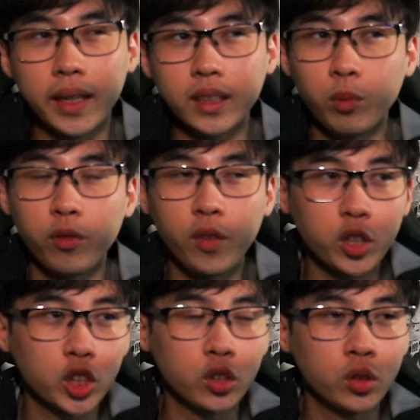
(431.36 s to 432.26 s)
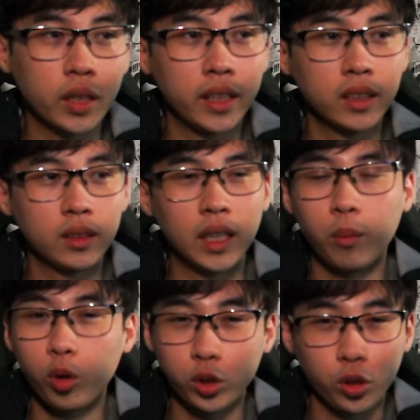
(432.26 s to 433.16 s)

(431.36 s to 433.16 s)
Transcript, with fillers: I guess more functional and yeah, more